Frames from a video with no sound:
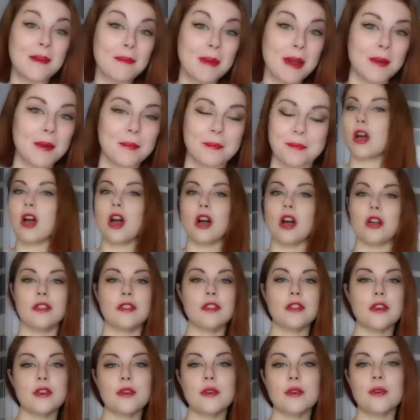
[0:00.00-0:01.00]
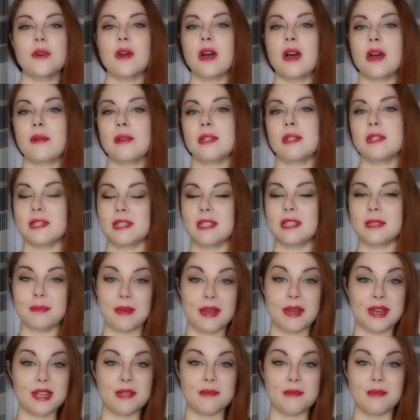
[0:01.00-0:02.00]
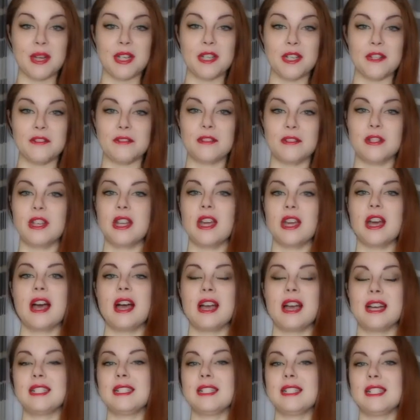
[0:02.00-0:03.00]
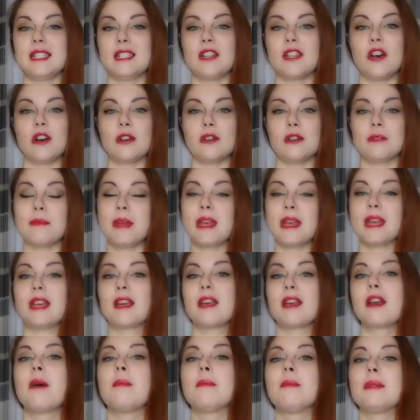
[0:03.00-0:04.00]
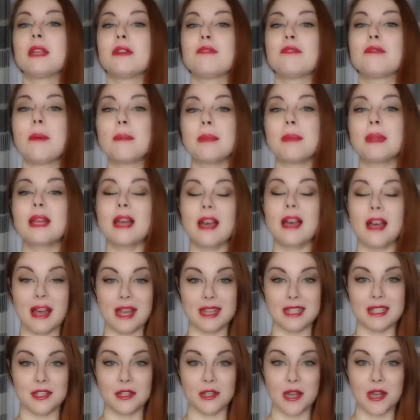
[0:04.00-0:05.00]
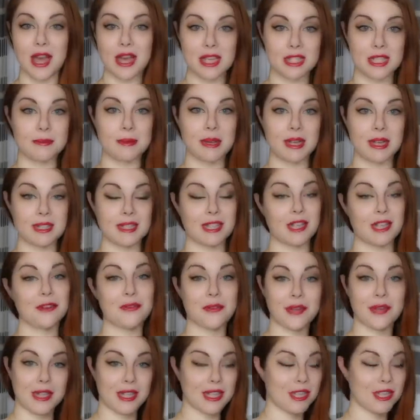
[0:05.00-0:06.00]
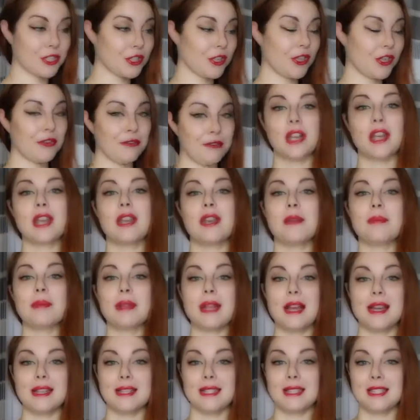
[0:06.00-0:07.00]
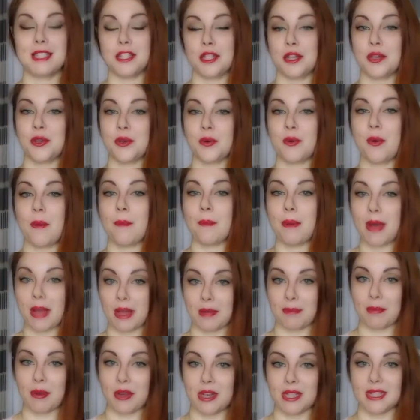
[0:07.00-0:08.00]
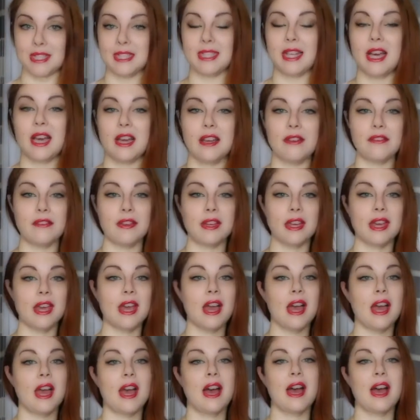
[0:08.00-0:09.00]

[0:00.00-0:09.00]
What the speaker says: them out. Although I was inspired by No Flutter, I did not make a complete replica. I took aspects that I really enjoyed and applied it to my Poison Ivy.